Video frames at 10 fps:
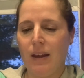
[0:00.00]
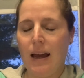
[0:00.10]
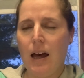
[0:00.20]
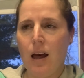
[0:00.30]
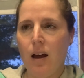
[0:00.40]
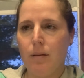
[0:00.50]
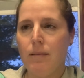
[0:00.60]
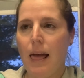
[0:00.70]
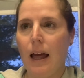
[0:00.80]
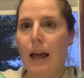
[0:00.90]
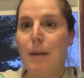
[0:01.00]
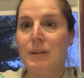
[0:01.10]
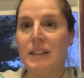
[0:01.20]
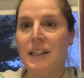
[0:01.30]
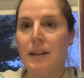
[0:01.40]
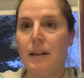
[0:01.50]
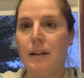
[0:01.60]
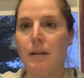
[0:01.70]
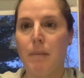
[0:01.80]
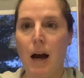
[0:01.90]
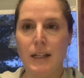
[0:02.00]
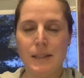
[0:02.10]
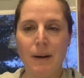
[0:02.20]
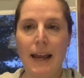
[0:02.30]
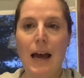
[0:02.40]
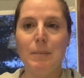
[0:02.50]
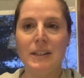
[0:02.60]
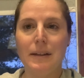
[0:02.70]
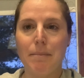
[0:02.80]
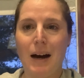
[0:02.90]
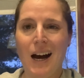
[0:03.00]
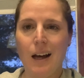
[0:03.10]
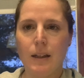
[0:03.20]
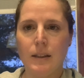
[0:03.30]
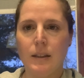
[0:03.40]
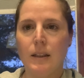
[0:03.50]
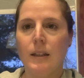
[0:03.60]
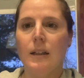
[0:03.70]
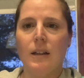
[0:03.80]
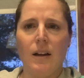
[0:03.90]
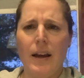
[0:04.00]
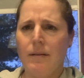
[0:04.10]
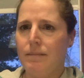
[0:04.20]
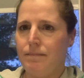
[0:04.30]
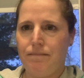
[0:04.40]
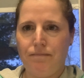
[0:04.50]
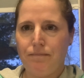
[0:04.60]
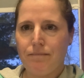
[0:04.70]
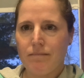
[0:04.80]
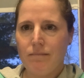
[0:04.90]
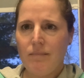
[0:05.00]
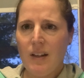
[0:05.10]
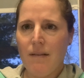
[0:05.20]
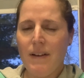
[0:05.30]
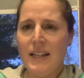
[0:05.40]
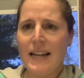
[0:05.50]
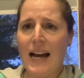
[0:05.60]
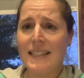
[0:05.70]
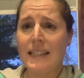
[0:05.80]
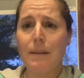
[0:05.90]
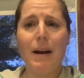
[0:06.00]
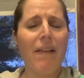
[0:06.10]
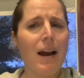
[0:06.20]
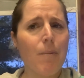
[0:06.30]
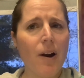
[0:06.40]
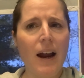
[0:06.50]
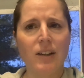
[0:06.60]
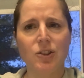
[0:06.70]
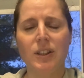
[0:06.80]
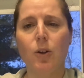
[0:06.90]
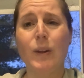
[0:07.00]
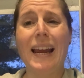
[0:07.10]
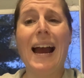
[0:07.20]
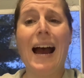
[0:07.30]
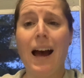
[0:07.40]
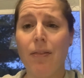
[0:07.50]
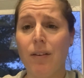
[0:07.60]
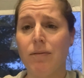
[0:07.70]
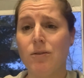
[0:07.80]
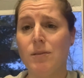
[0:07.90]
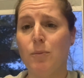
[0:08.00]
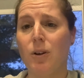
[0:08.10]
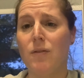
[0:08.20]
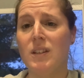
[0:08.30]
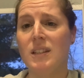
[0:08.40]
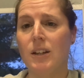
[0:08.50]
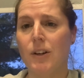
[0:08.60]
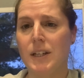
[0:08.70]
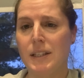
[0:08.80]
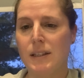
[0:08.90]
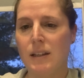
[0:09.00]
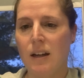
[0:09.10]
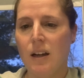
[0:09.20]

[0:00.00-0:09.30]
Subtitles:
Emily Ma. It's by Emily Ma, and fantastic. My library actually only had the first book in the series,